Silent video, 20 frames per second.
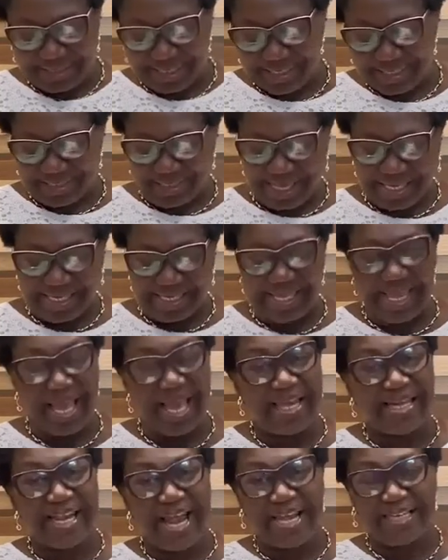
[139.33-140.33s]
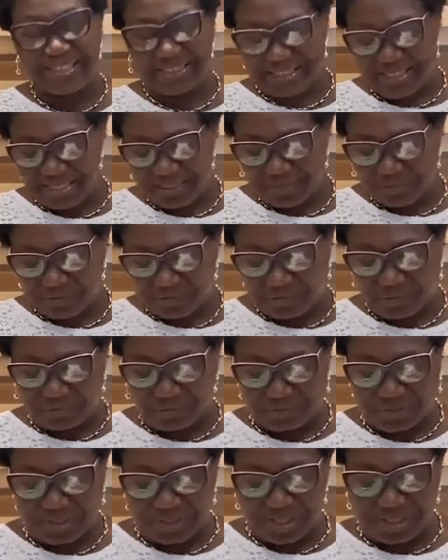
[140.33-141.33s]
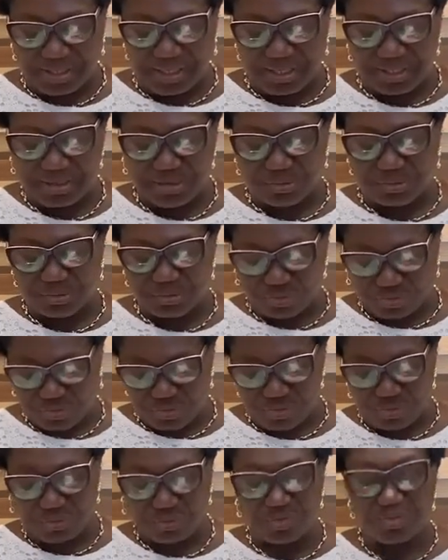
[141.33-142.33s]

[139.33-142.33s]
the year 1952.